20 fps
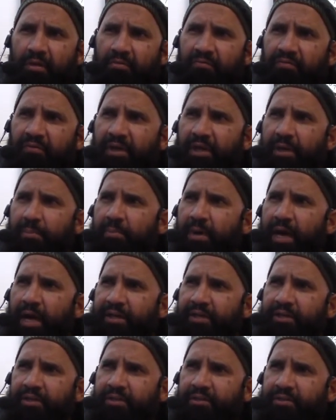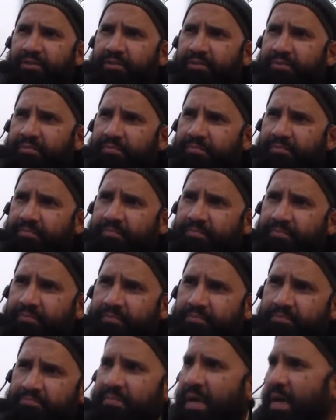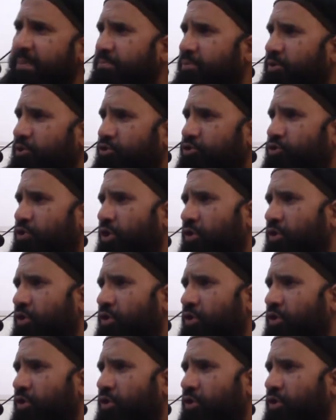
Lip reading: very minor members